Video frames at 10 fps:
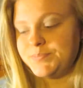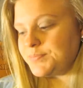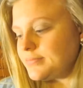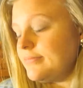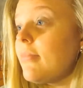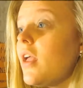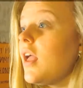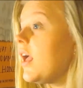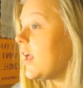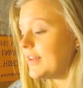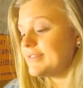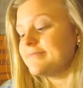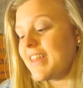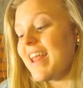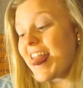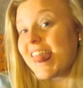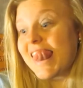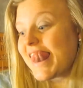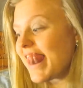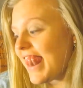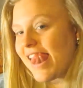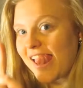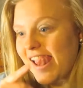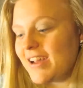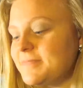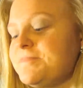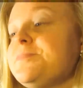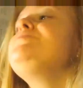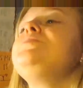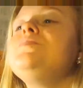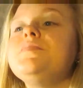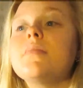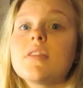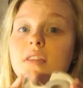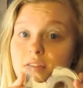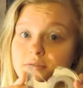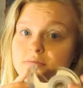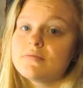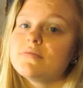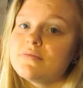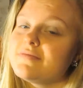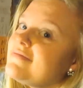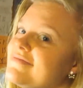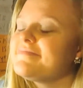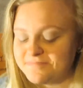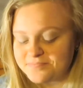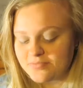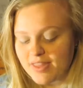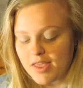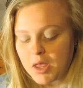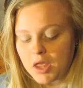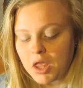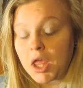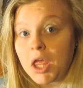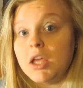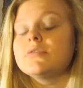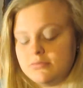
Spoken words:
The next thing I'm going to be taking is tape. And yeah, I know you're probably thinking, why are you putting